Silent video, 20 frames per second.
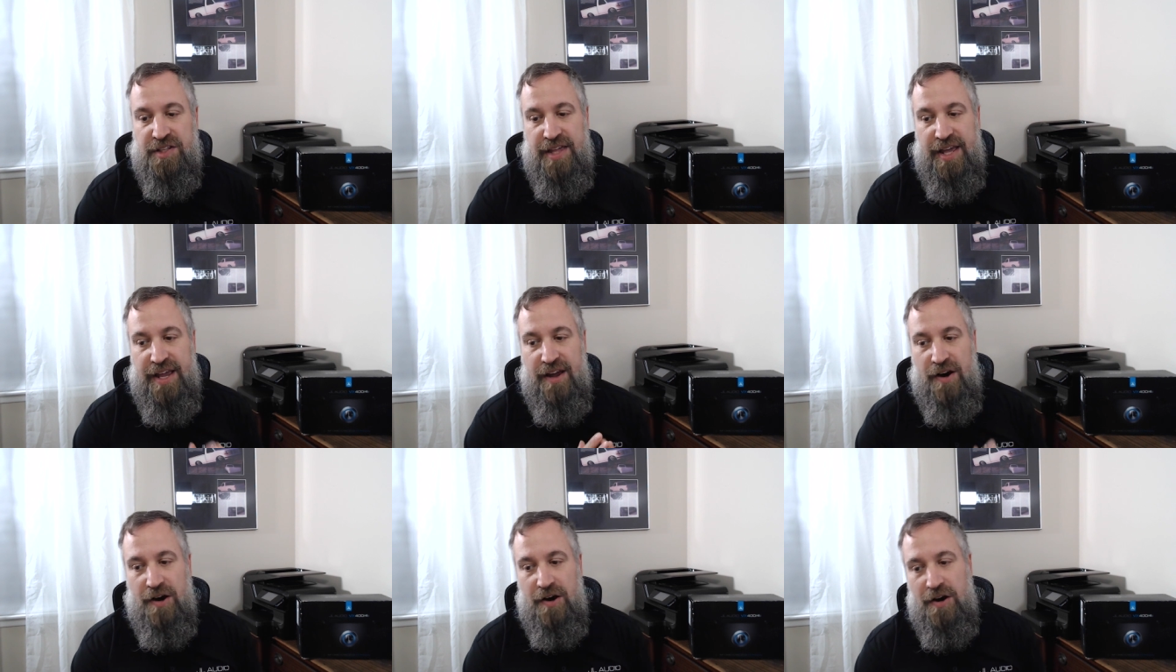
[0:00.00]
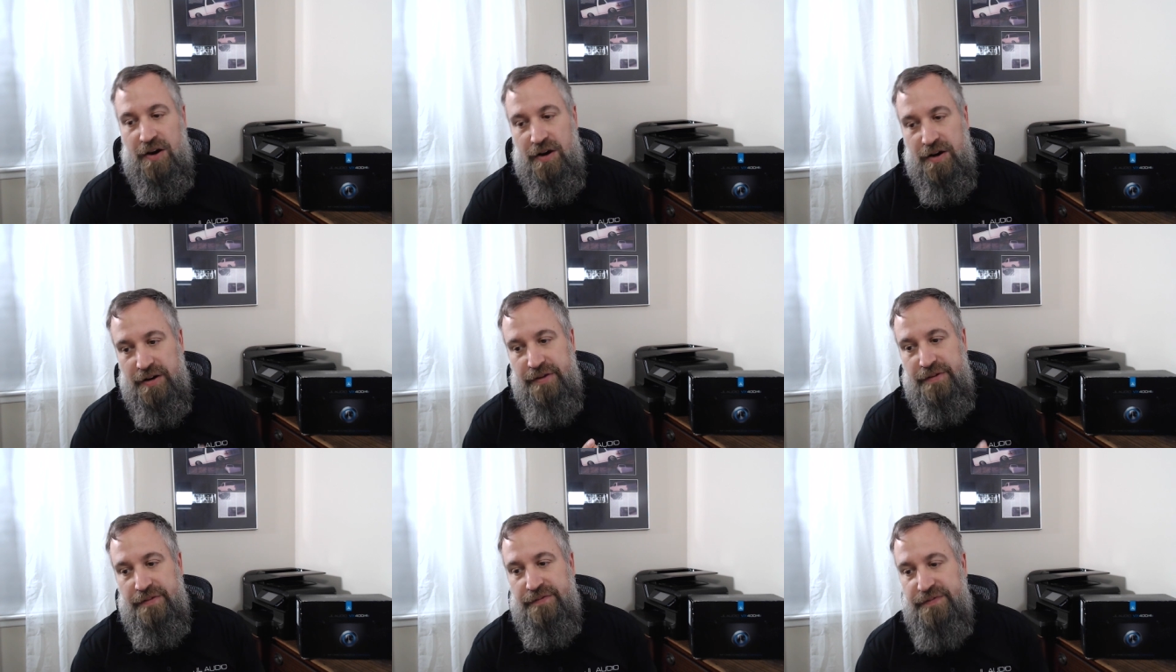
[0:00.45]
they
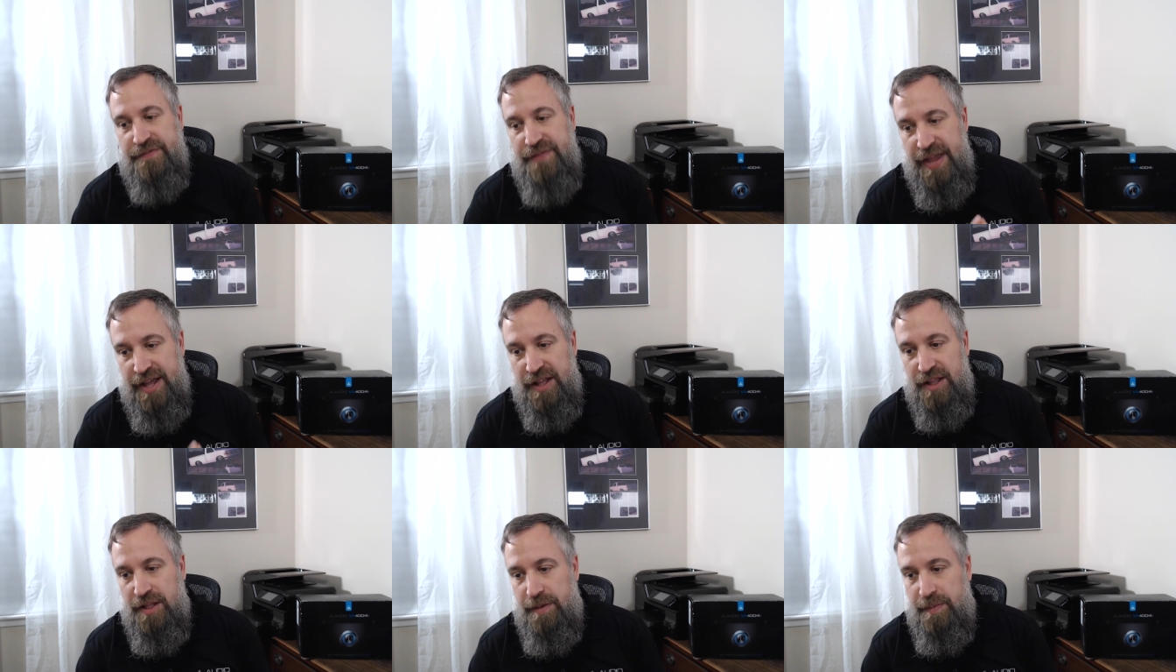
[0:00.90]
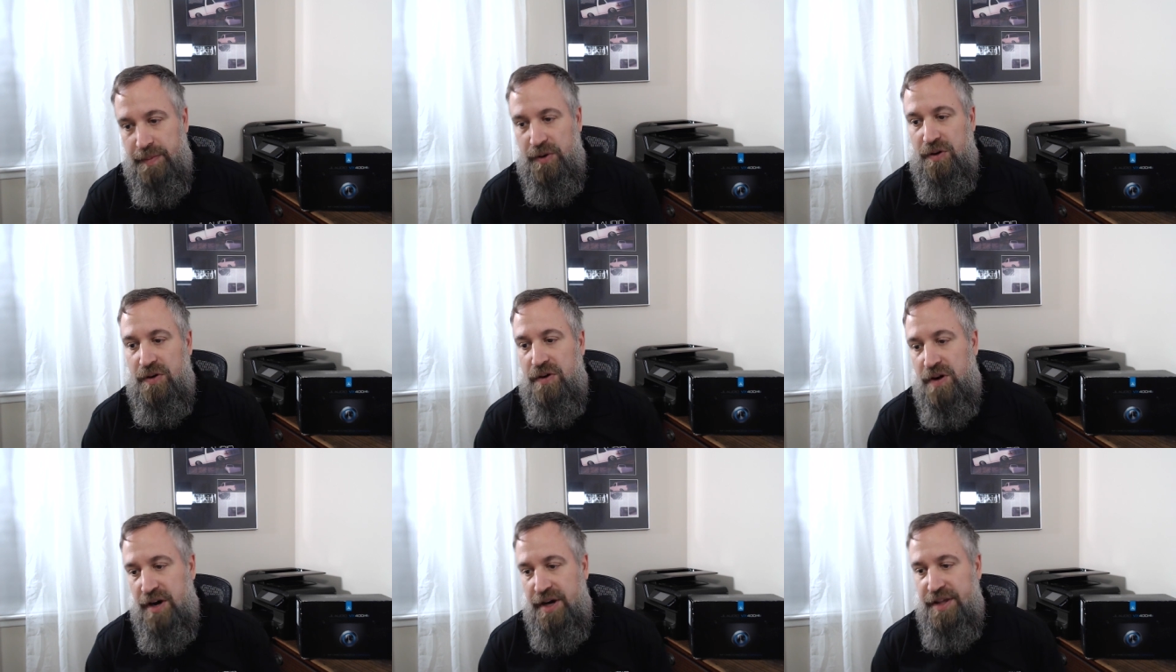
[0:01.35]
are
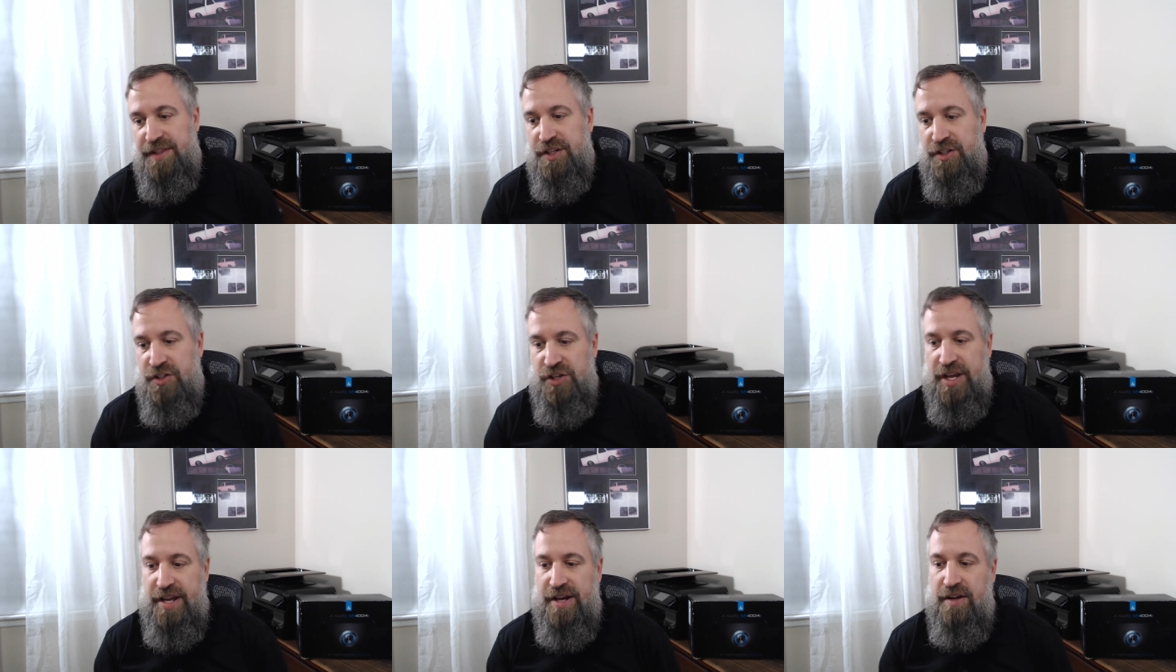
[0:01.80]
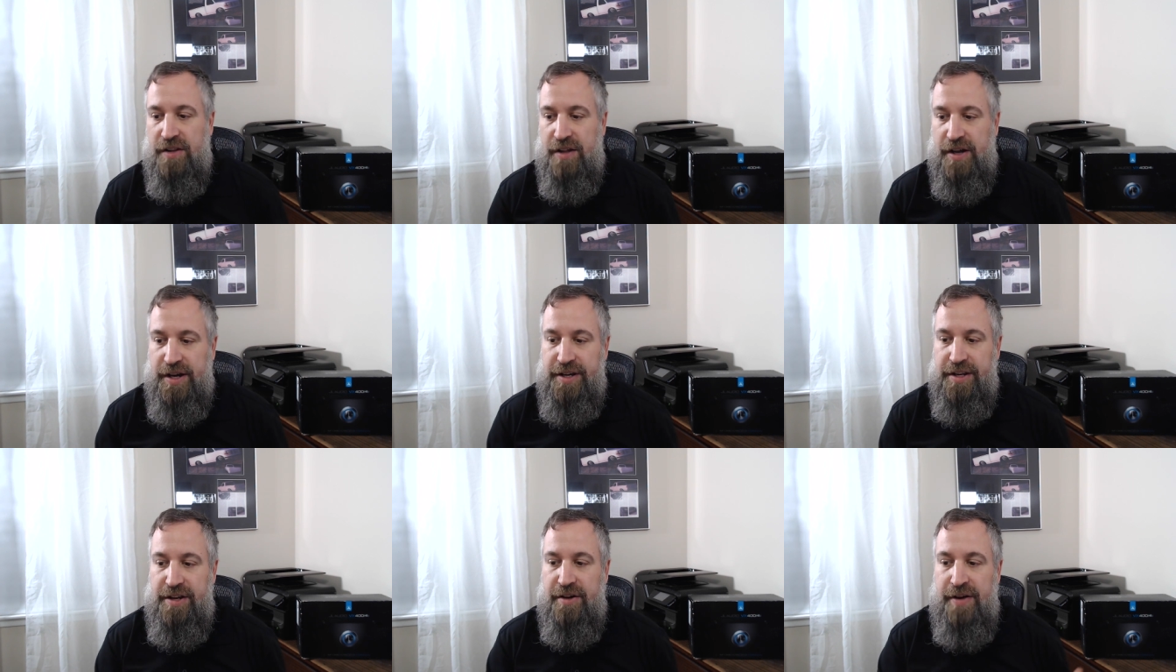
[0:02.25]
available on the JL
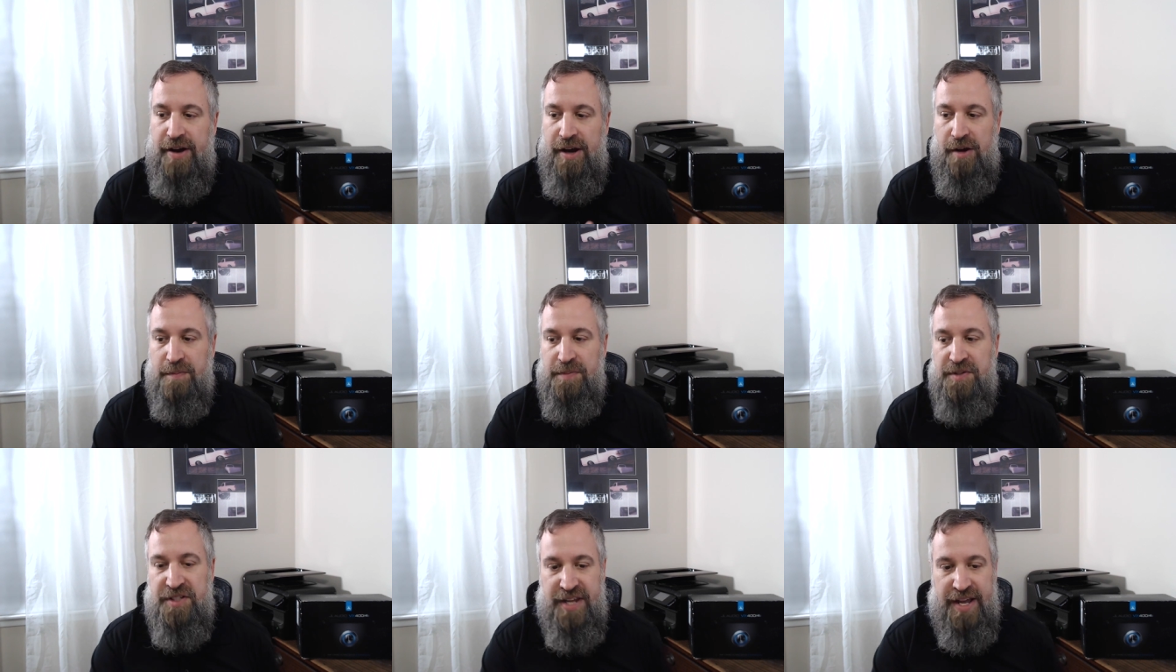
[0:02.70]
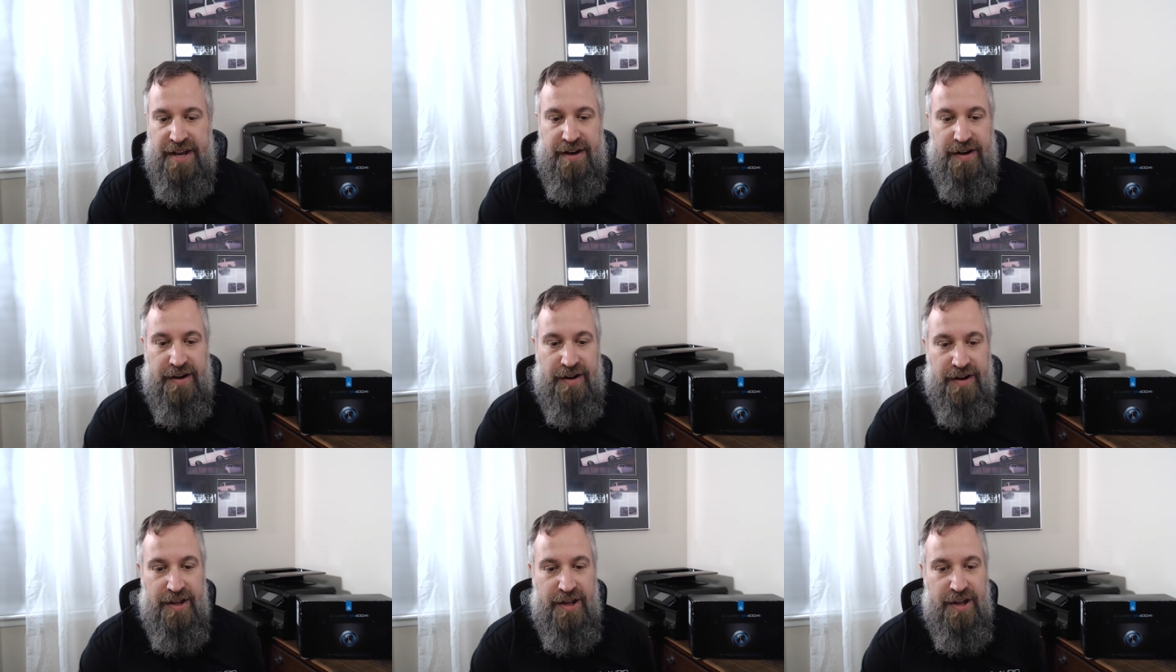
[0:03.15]
Audio Help Center